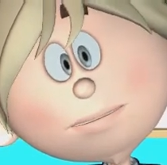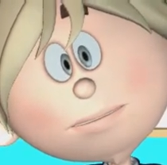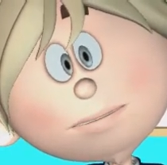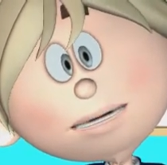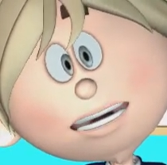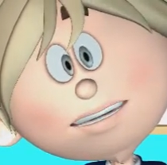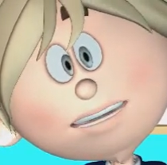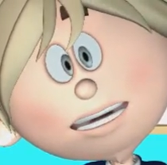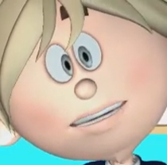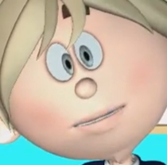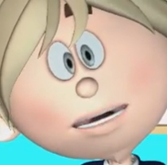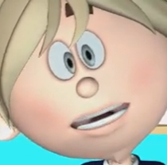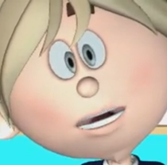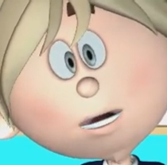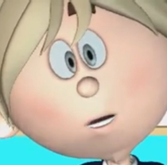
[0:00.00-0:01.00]
This is
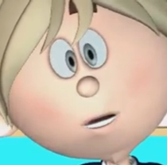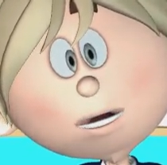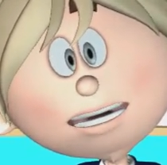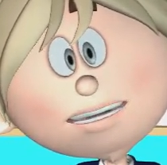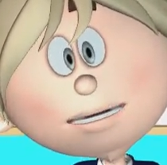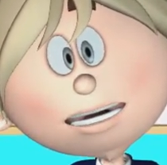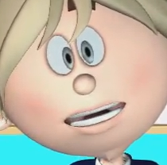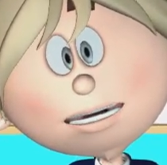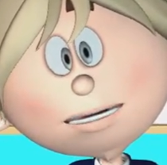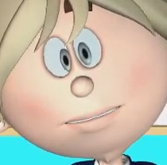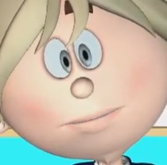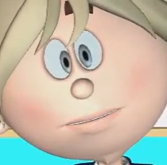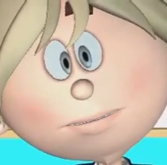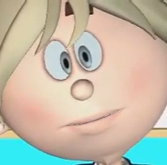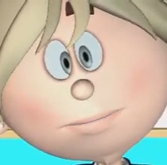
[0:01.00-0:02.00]
telling us that
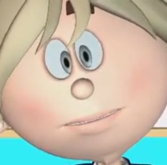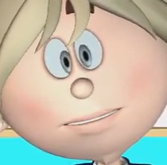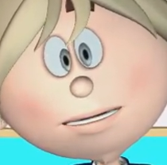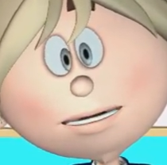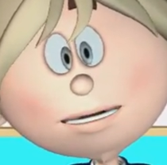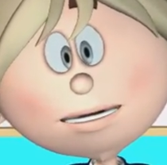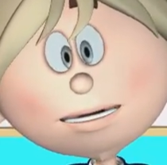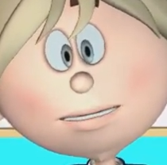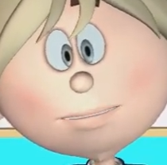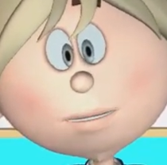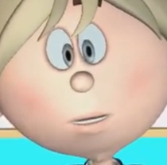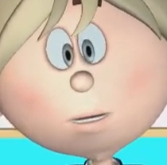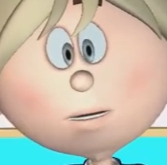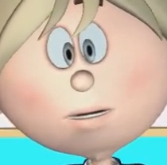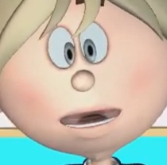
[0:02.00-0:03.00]

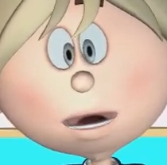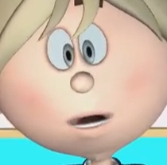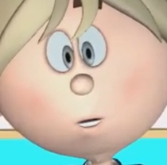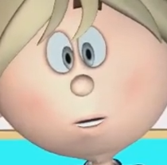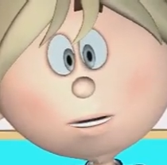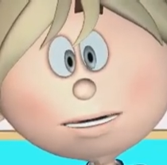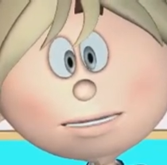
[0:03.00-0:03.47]
four